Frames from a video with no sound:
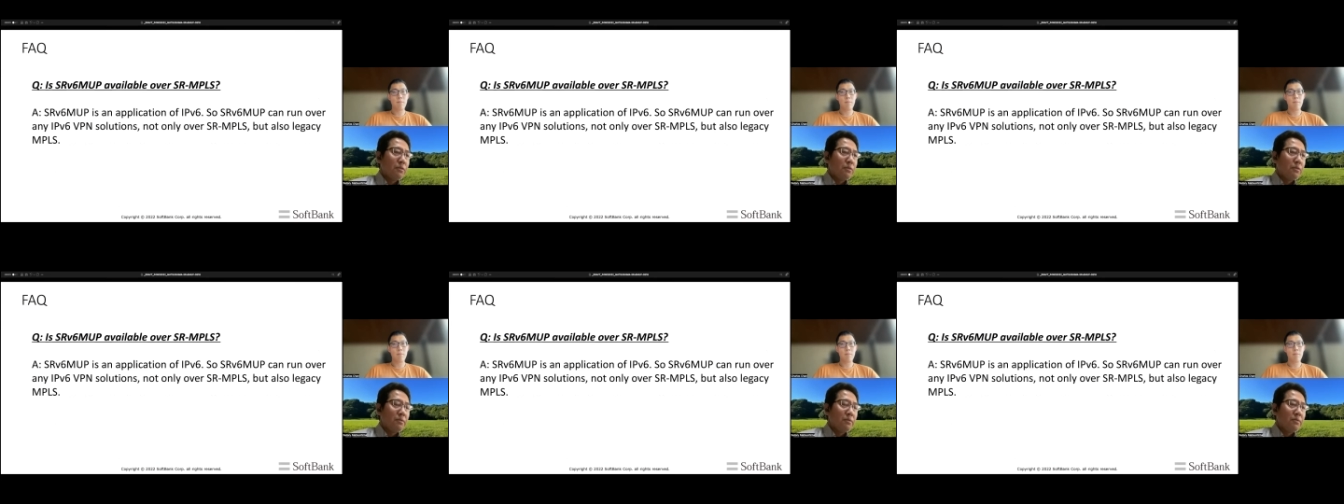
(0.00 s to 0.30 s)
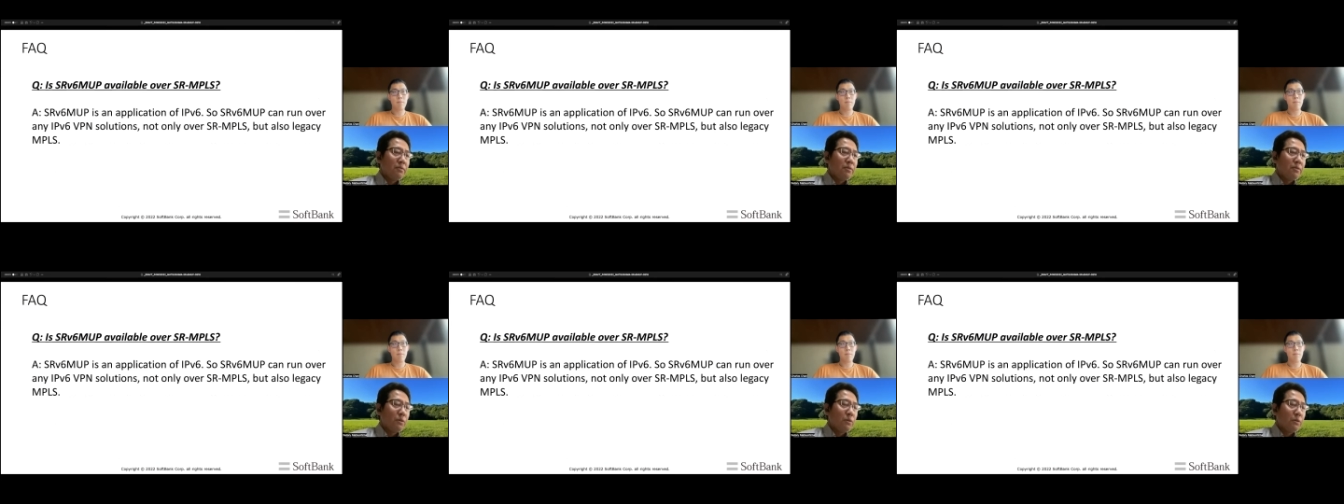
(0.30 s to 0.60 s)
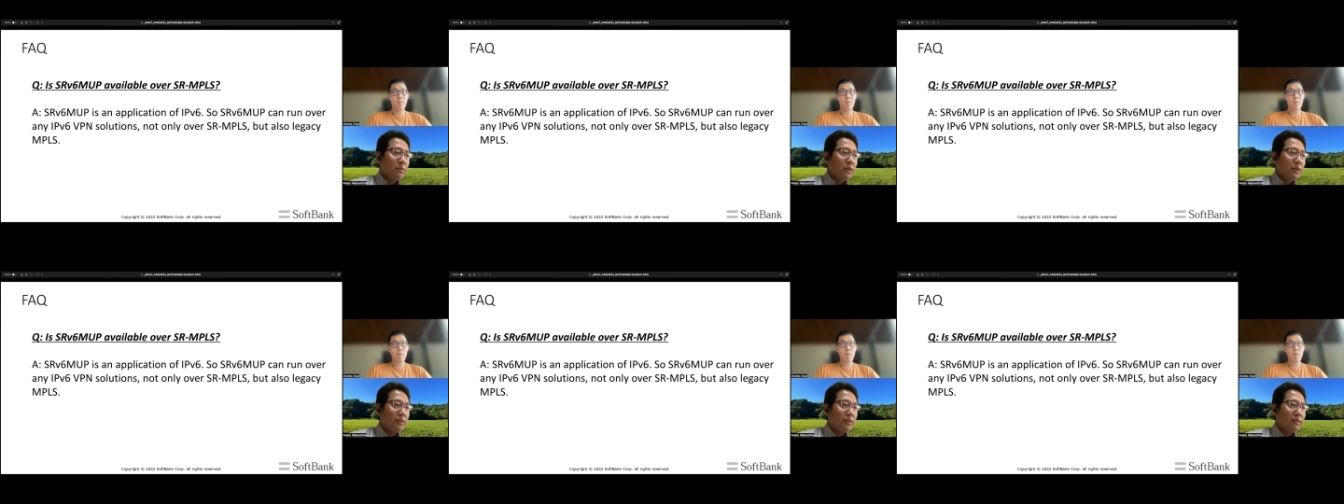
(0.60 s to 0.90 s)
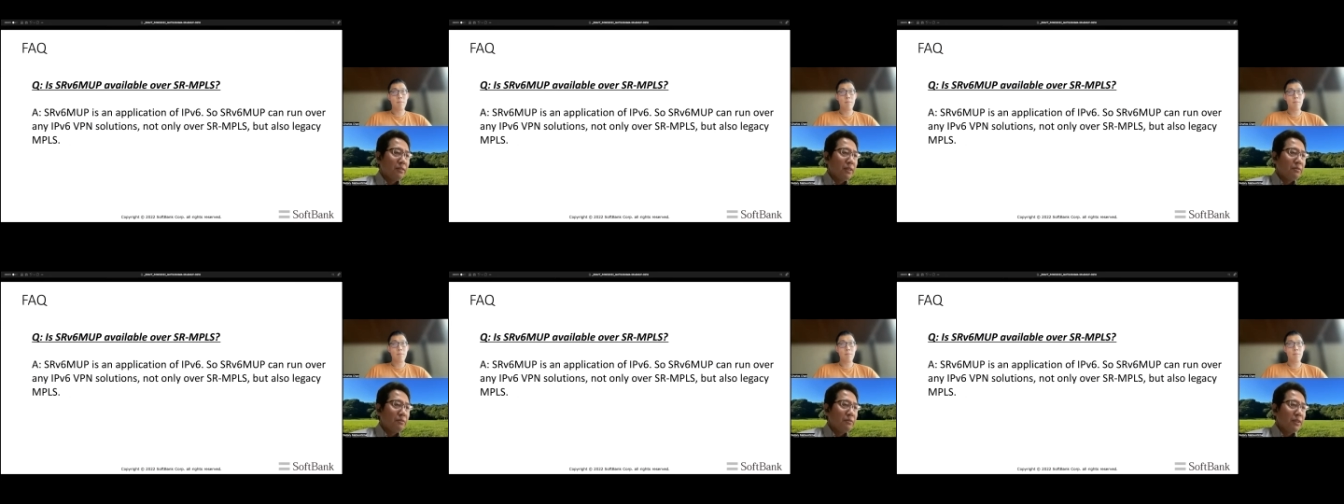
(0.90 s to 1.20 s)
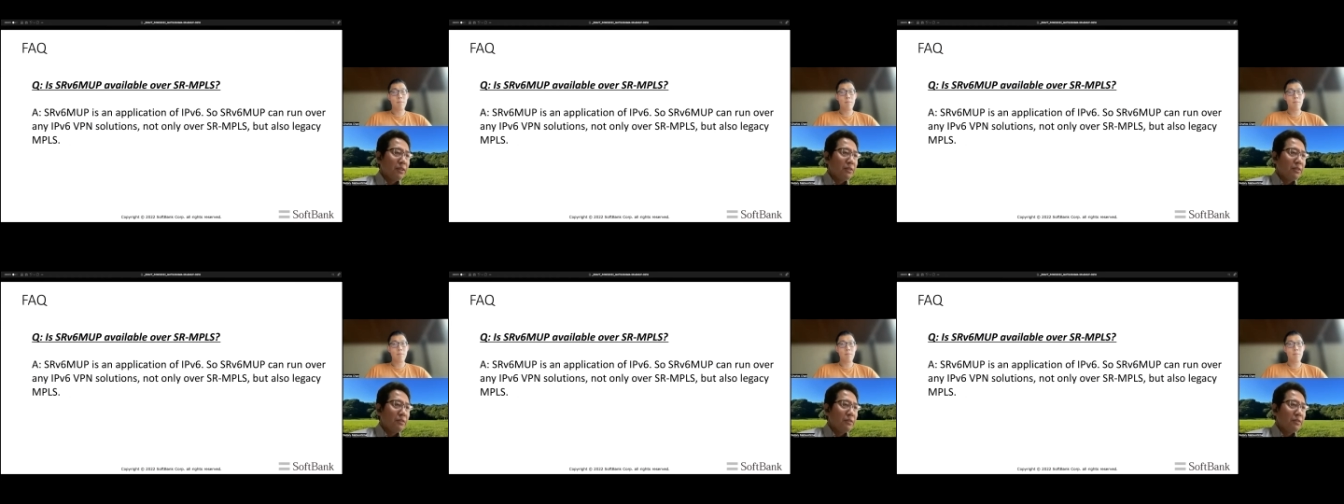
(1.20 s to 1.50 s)
trivial
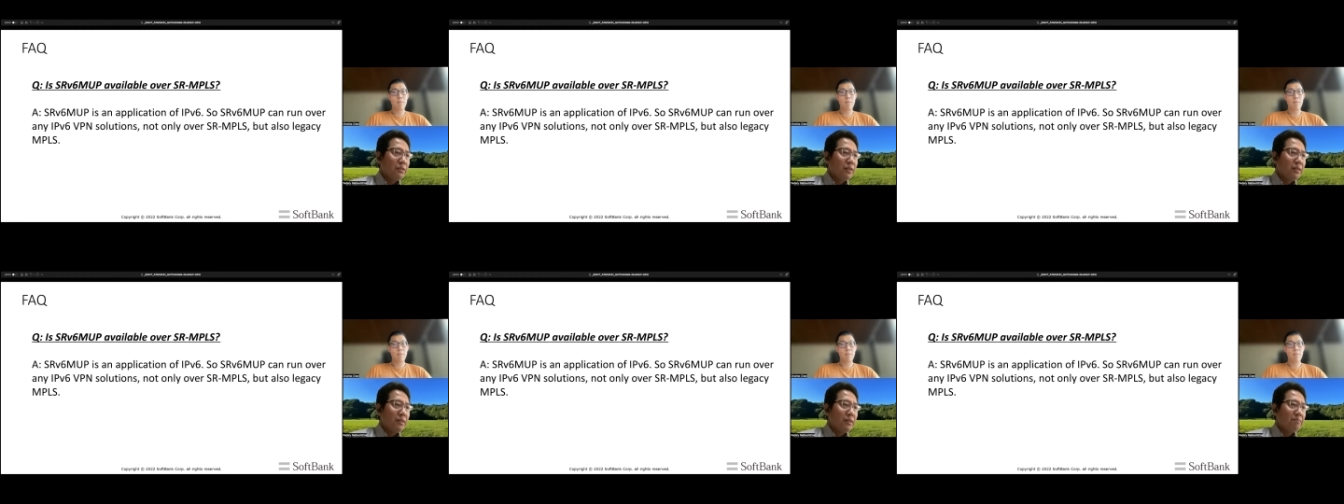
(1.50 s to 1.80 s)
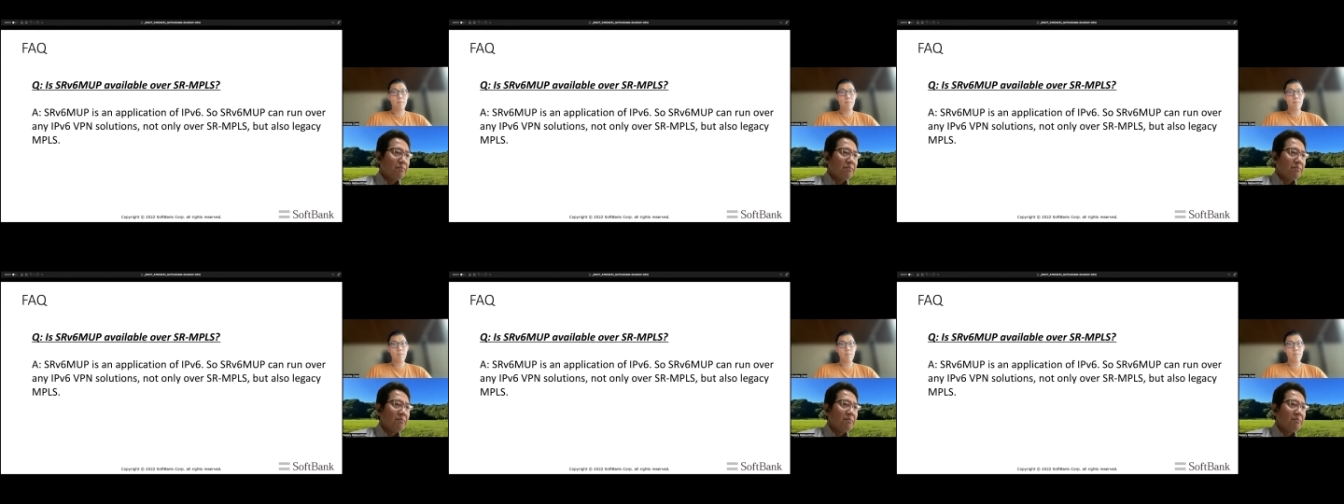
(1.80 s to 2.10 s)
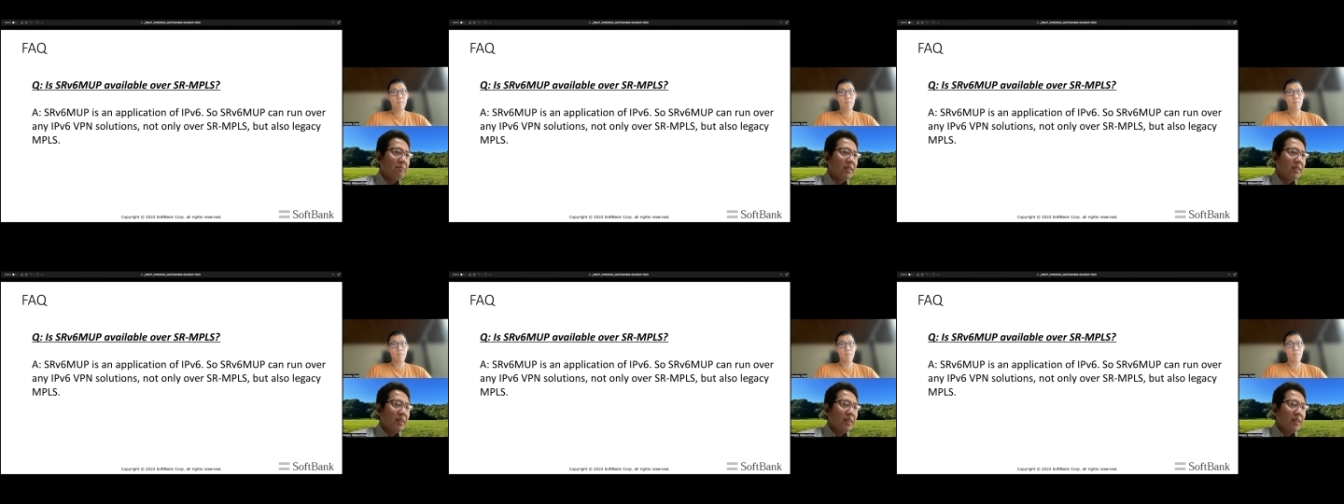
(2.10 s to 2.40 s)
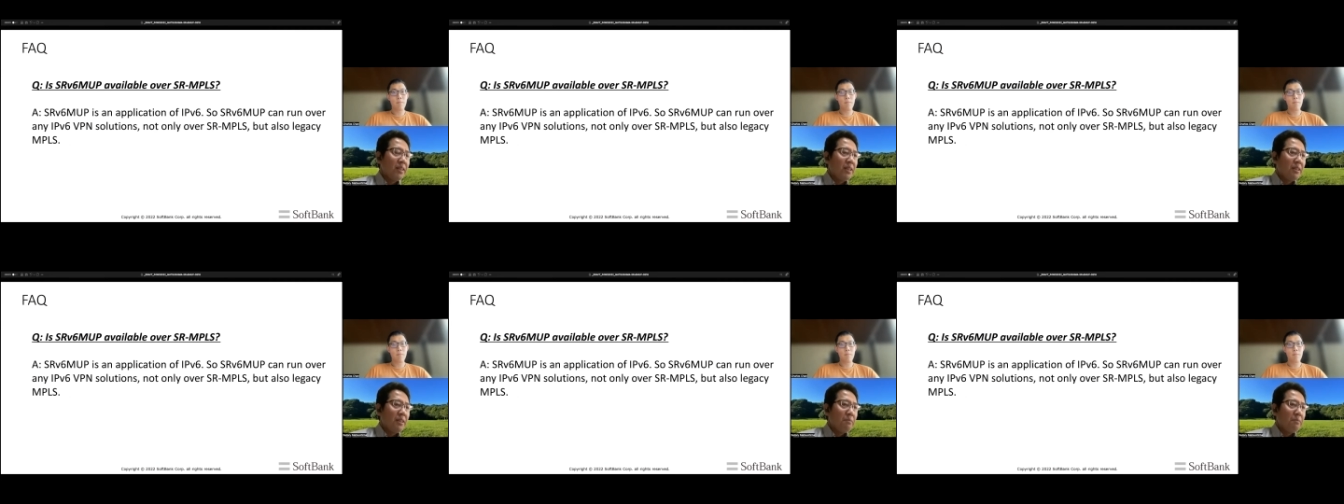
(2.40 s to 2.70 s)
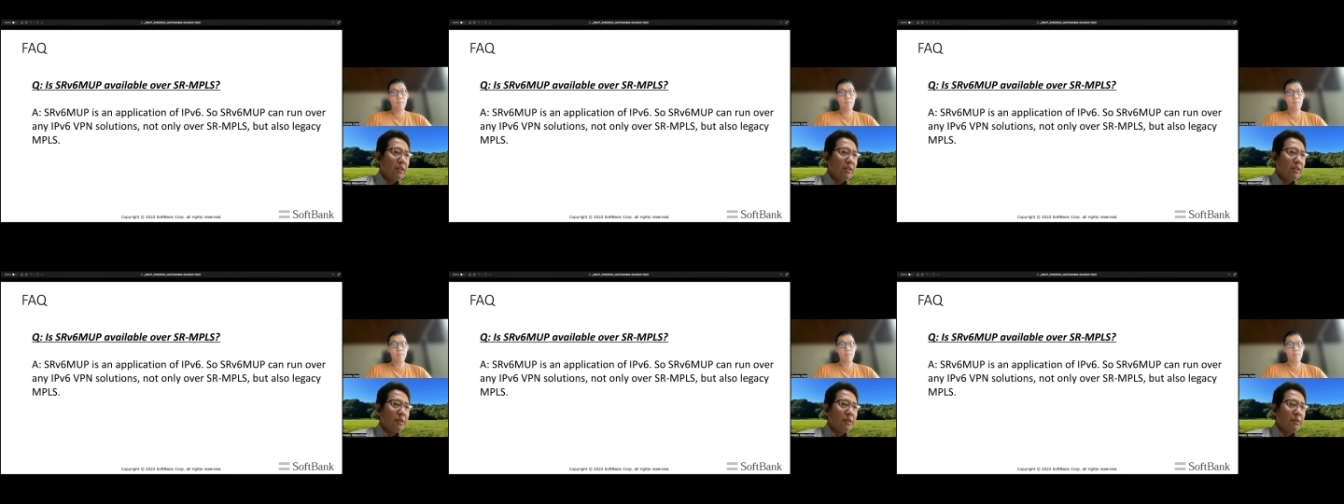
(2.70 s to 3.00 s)
FAQ.
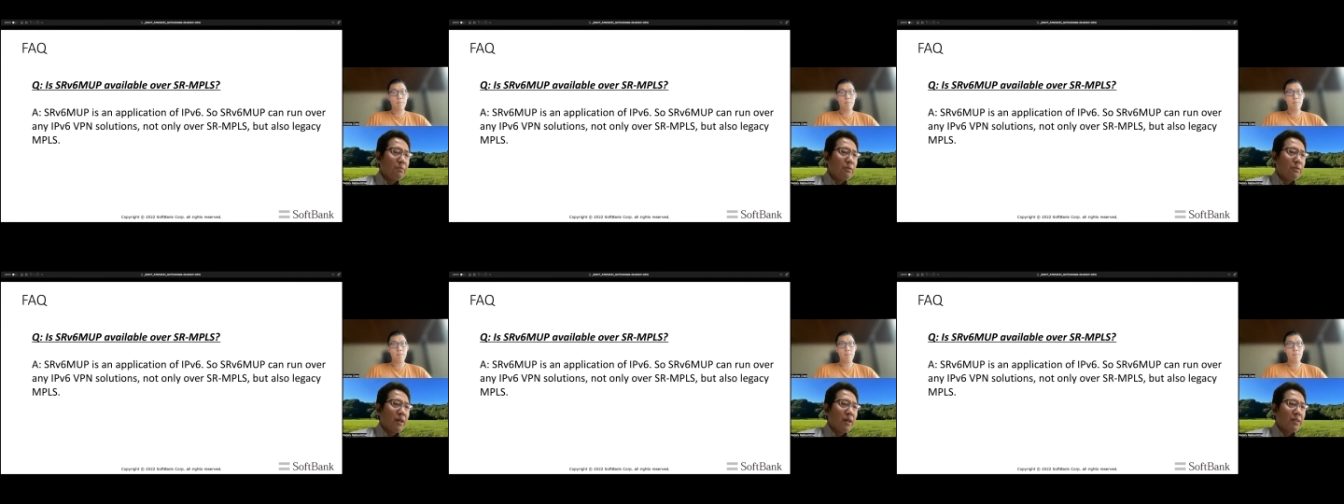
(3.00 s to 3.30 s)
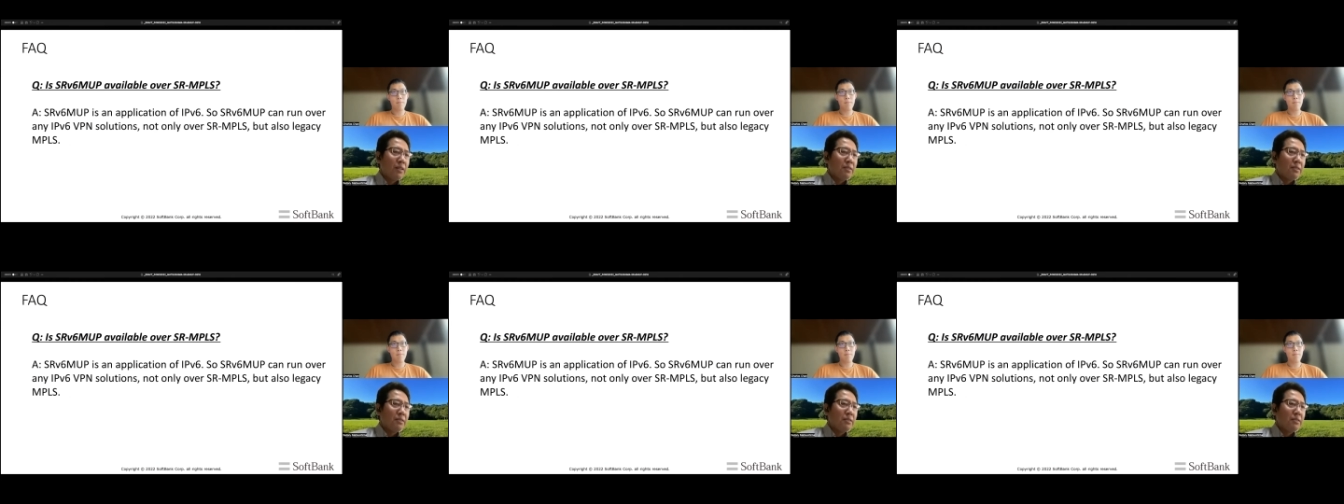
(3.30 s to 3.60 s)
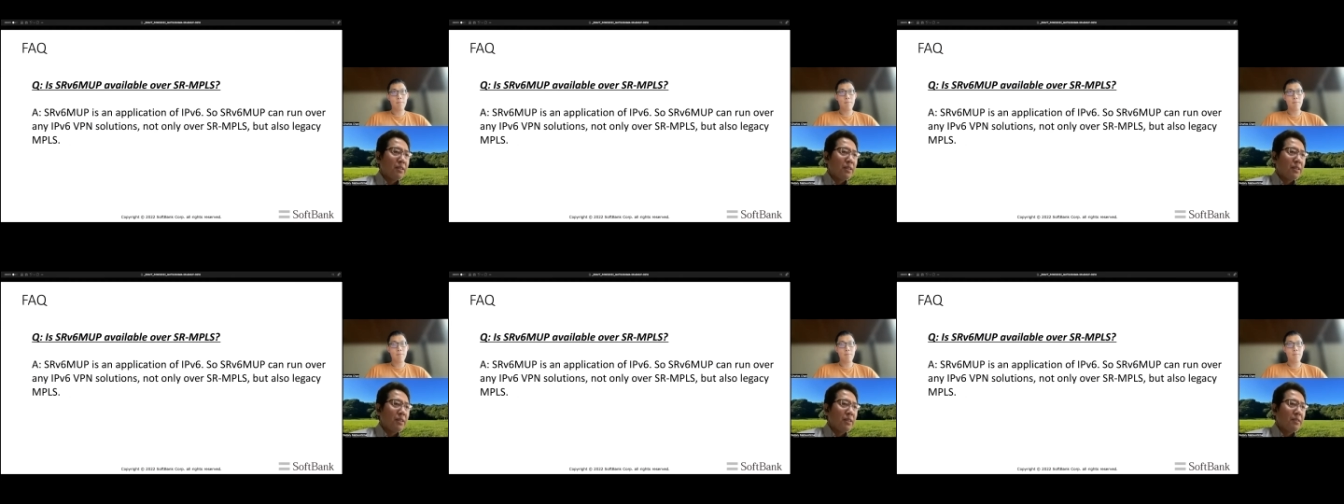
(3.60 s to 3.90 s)
Many people ask the